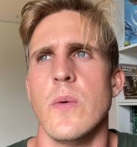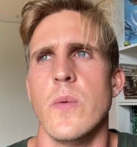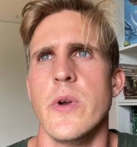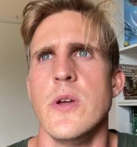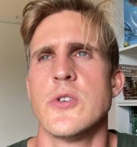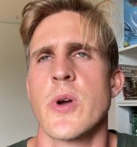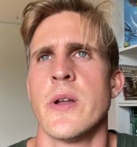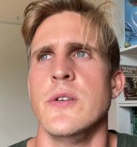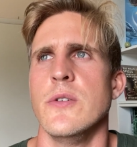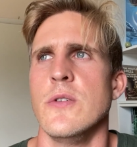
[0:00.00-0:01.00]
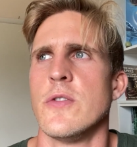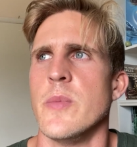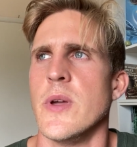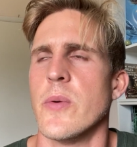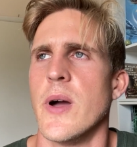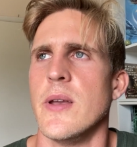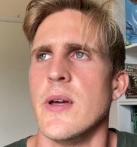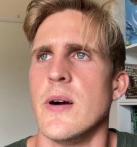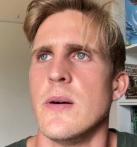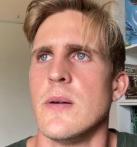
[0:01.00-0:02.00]
What are you trying to do for me right
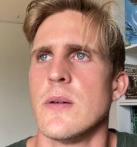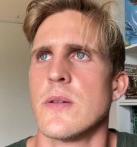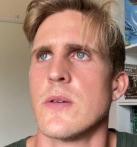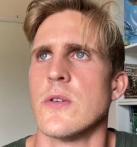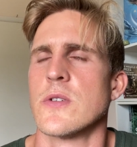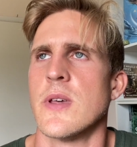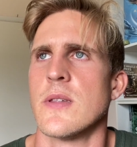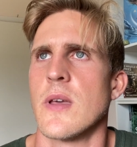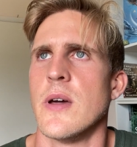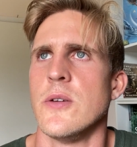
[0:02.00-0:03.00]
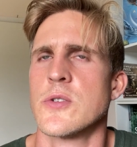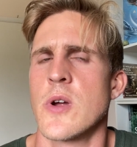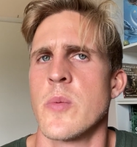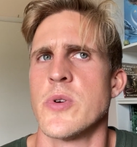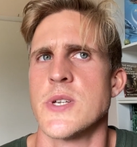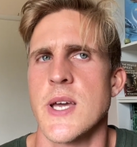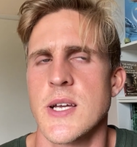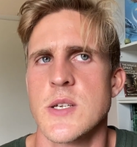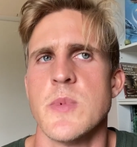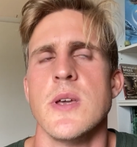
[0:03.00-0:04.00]
now? Social anxiety, you're trying to
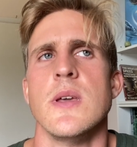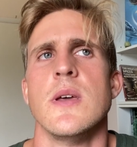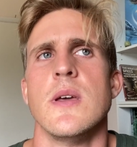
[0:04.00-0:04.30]
protect me.